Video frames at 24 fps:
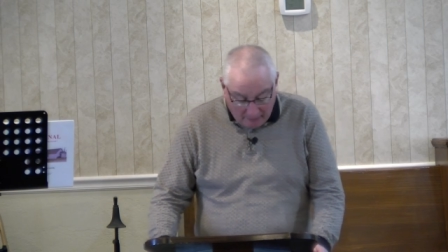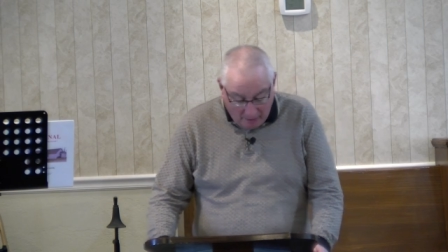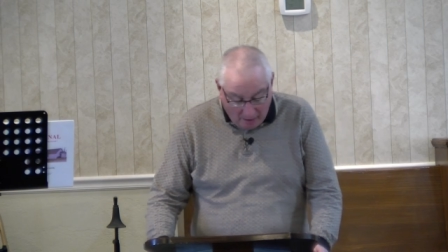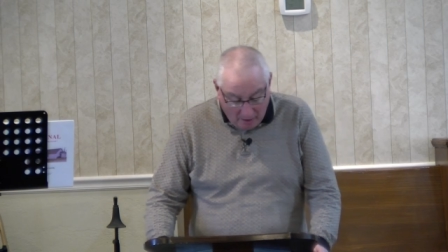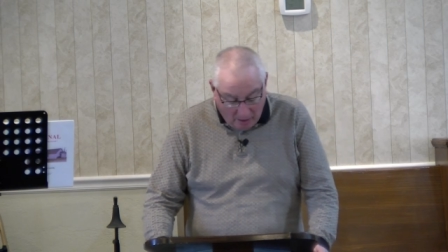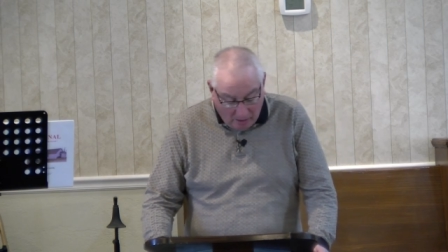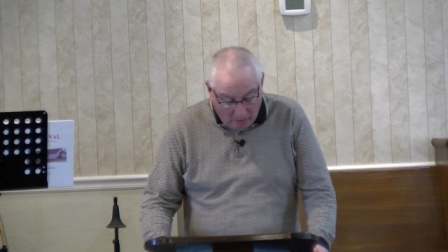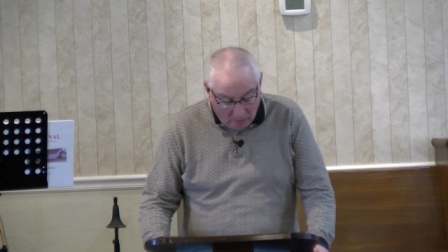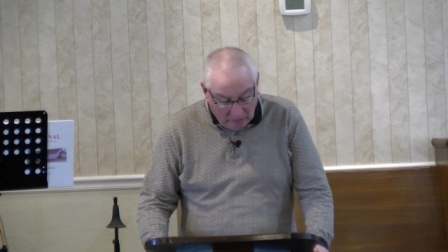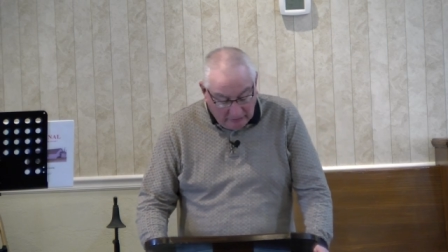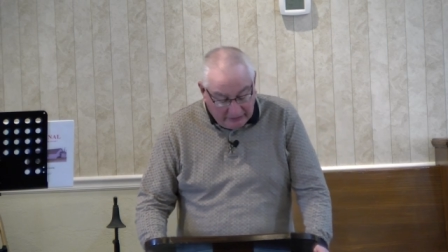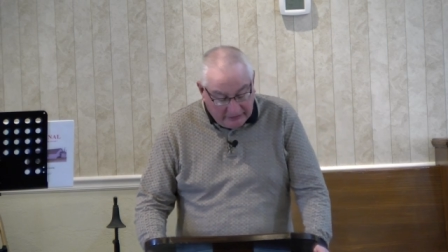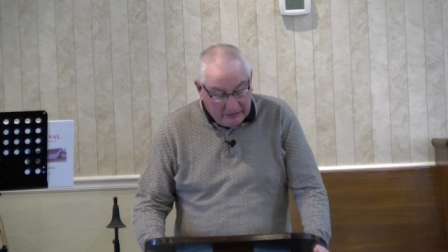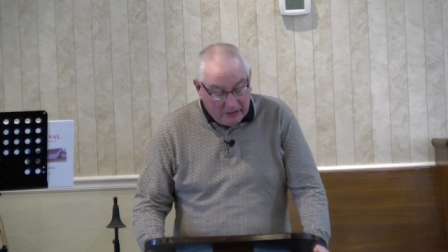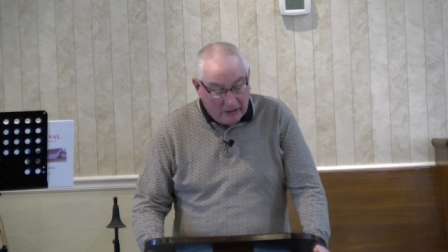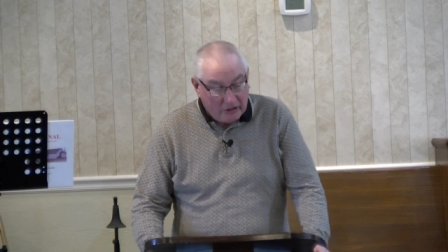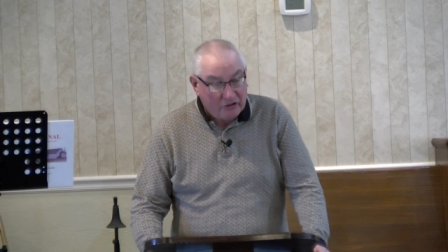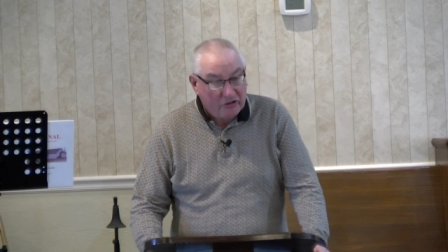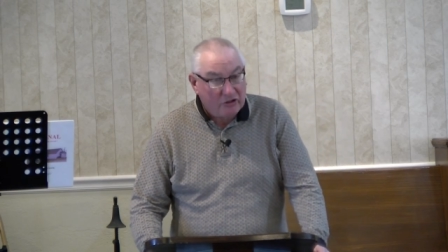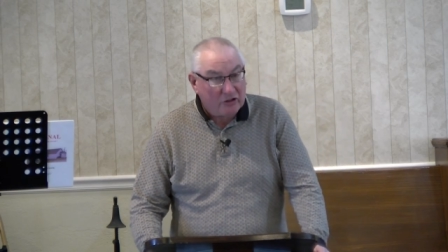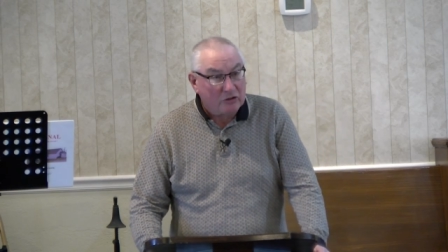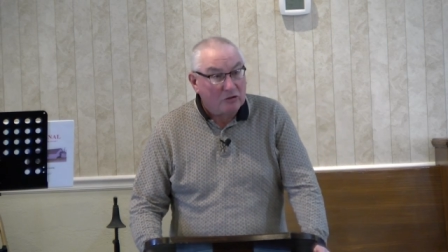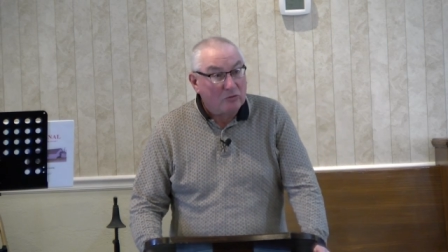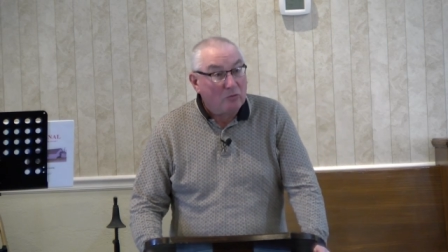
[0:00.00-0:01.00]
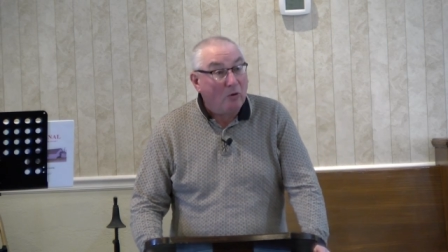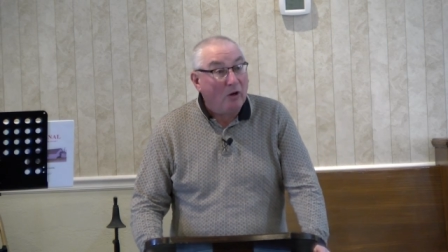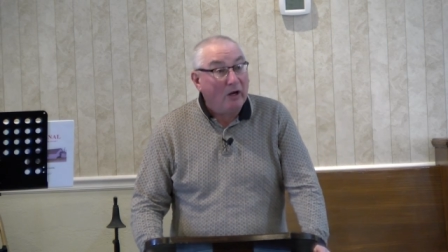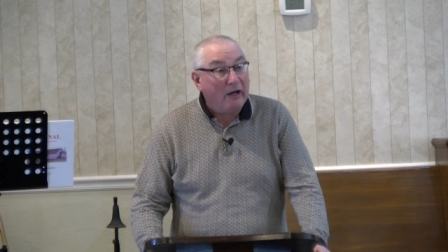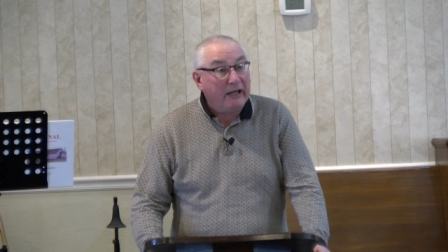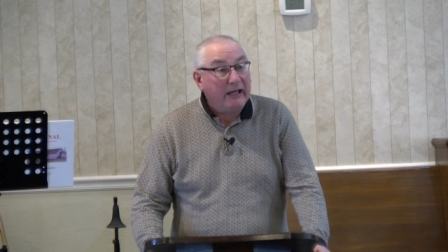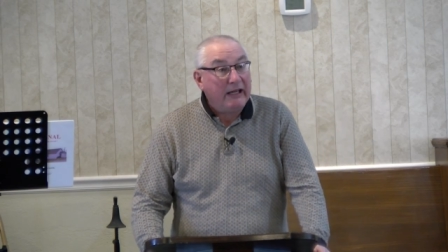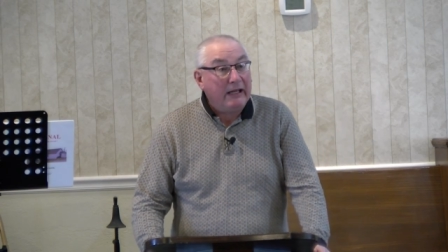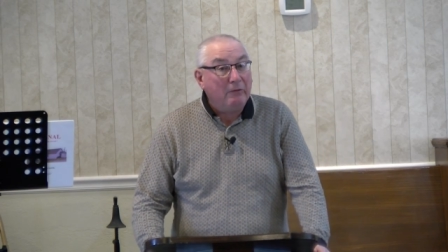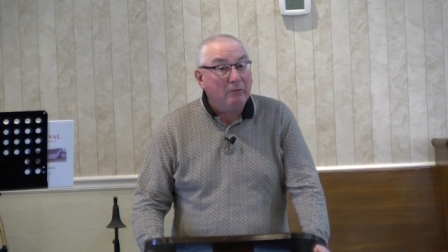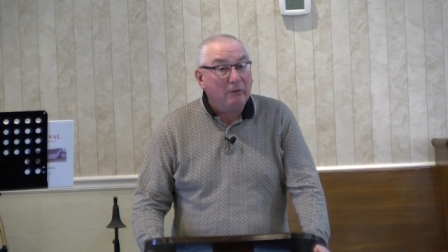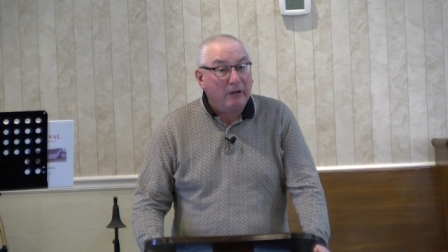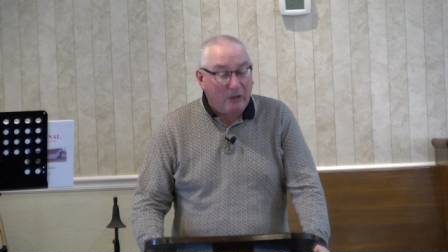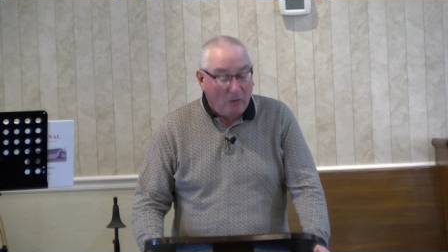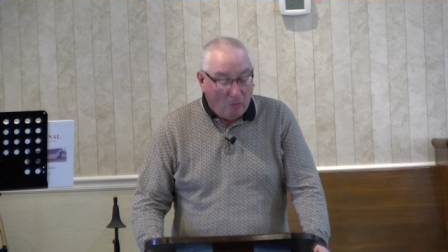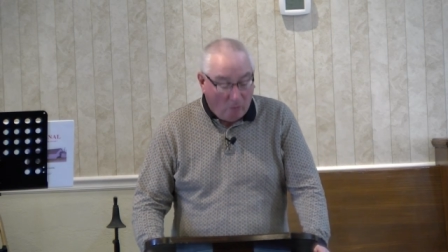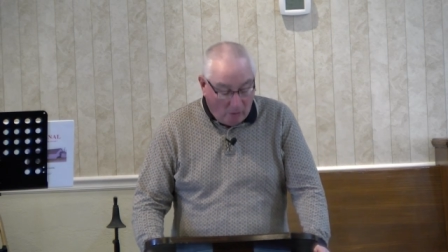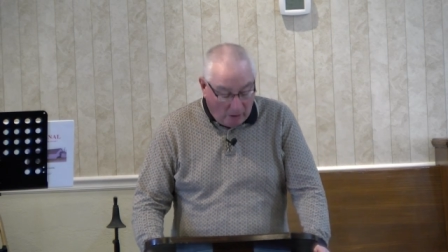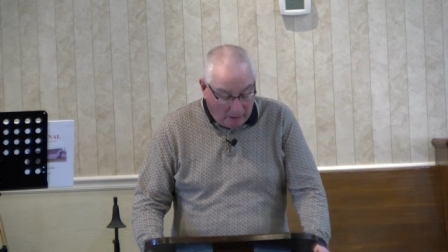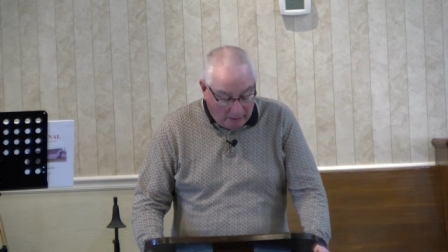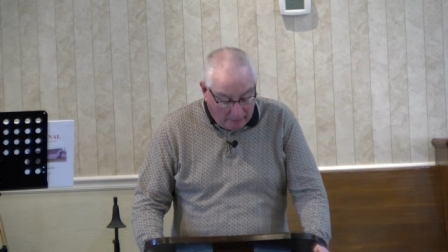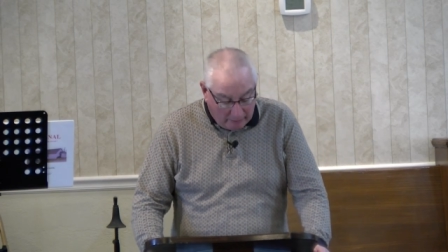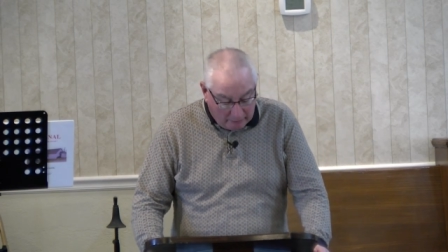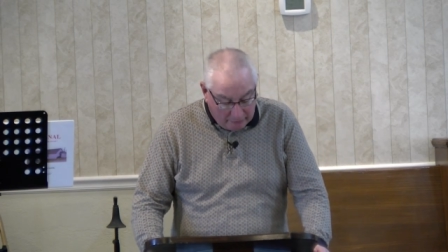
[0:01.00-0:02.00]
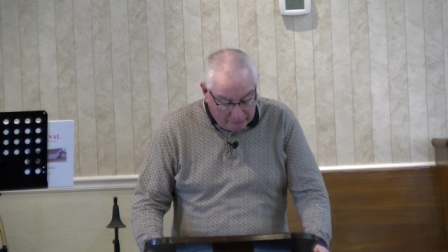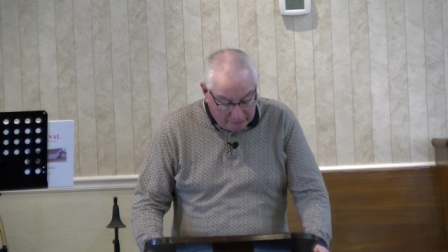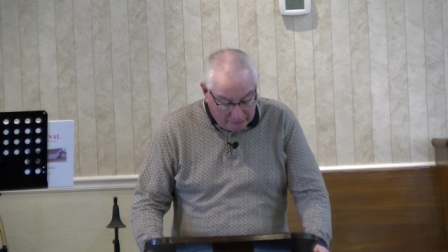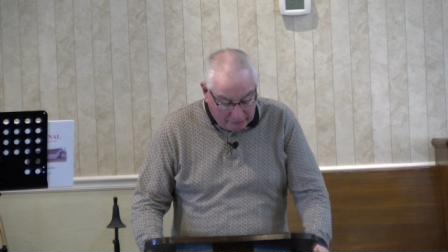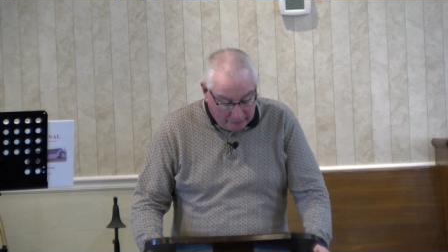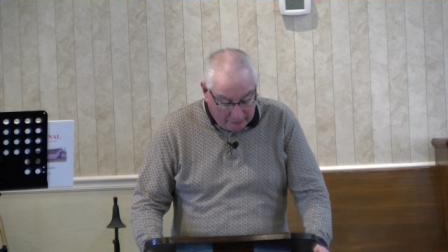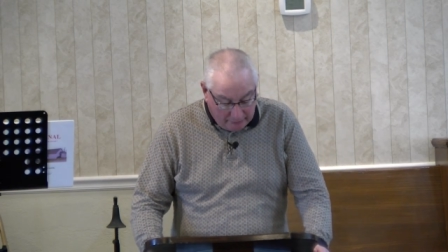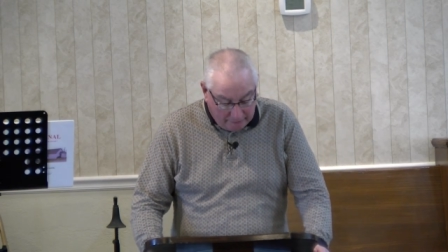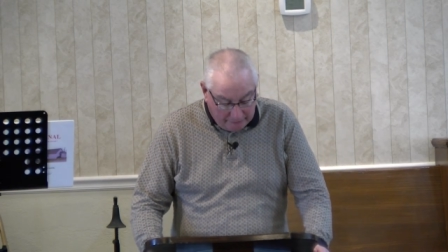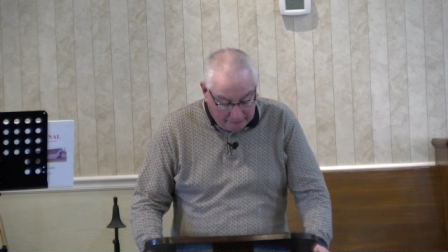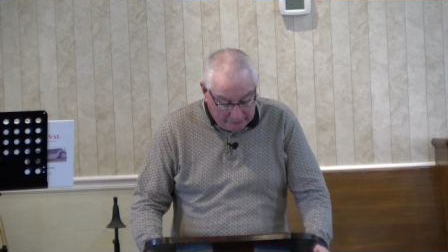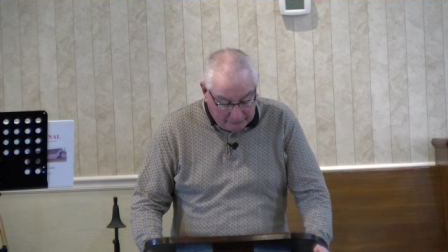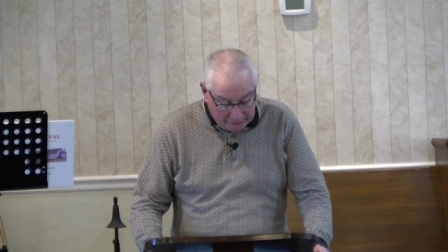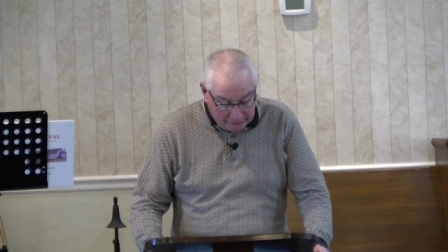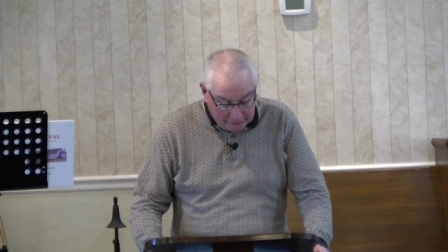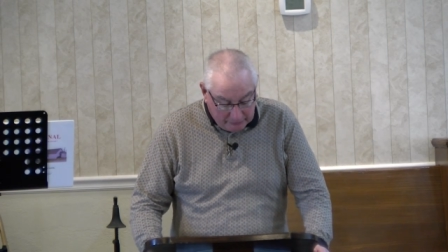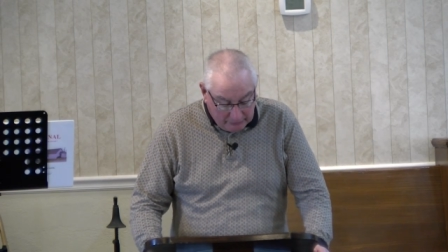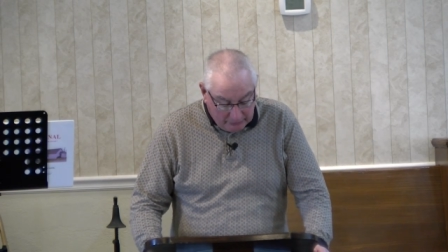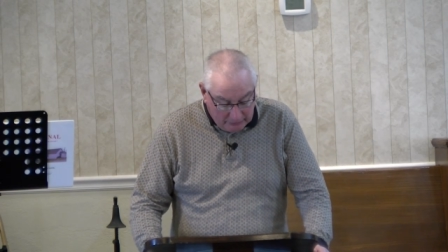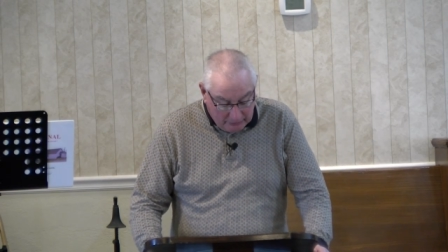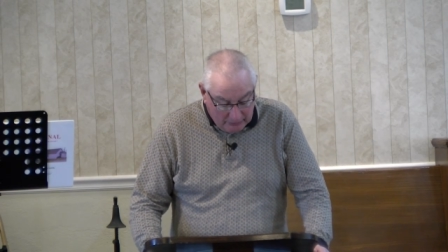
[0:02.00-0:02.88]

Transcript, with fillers: Holiness is what He requires of us.